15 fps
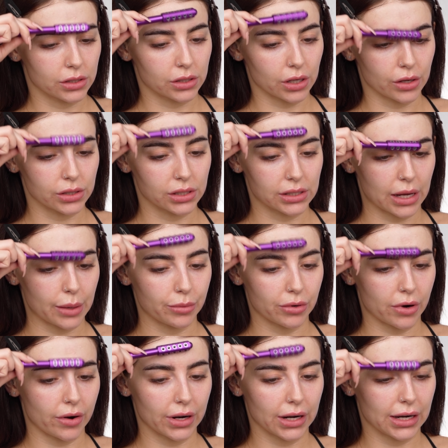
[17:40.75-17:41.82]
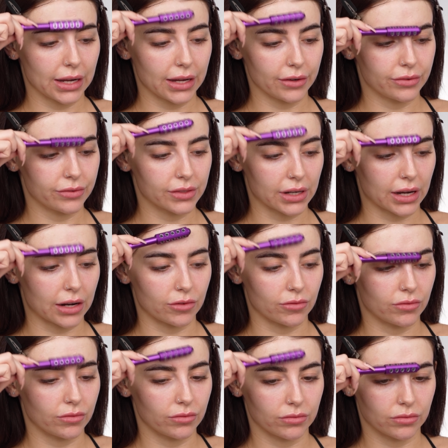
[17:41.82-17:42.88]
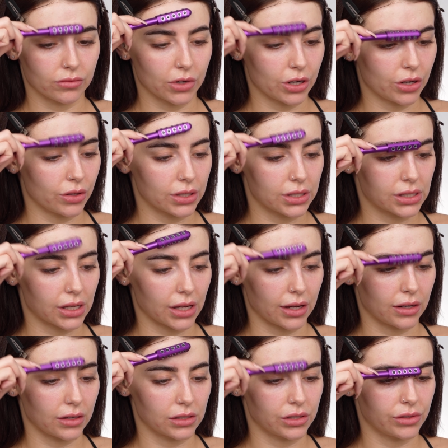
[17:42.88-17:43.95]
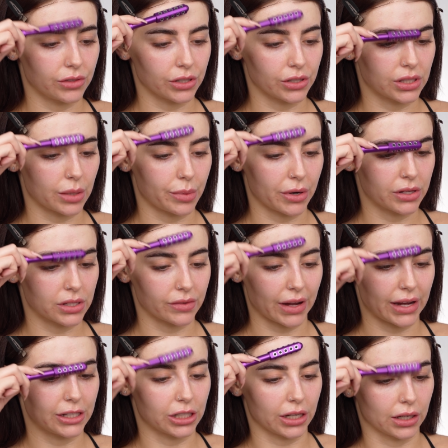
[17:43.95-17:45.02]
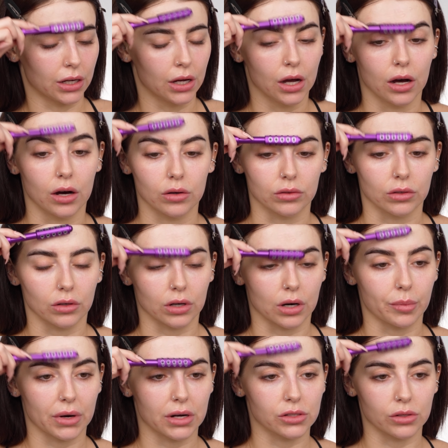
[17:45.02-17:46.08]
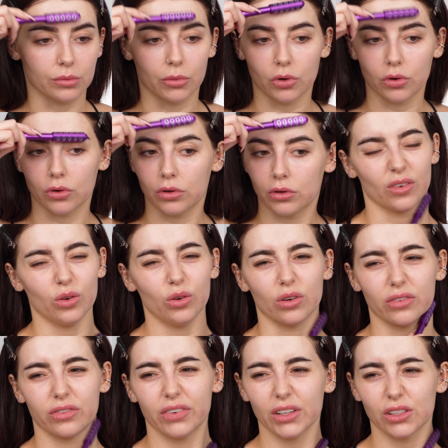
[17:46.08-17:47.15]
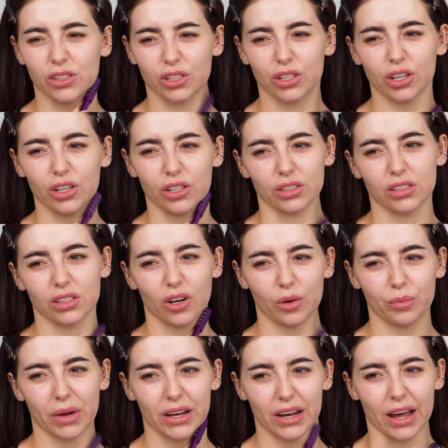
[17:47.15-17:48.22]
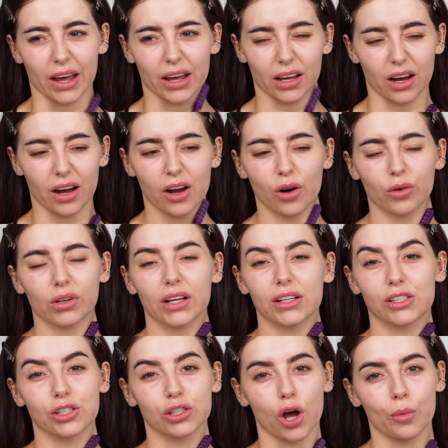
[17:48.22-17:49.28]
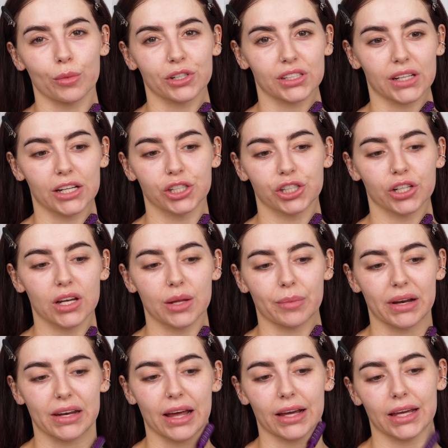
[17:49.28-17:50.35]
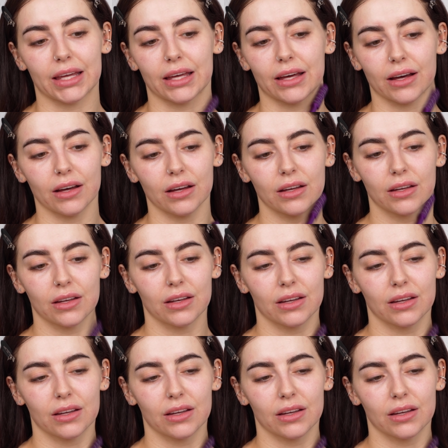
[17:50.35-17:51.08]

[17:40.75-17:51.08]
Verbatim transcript: Stones temporarily lift and renew the skin to reduce the appearance of aging. Oh God, I better do it more. Oh, it feels good on my neck. I hold like so much tension in my neck here.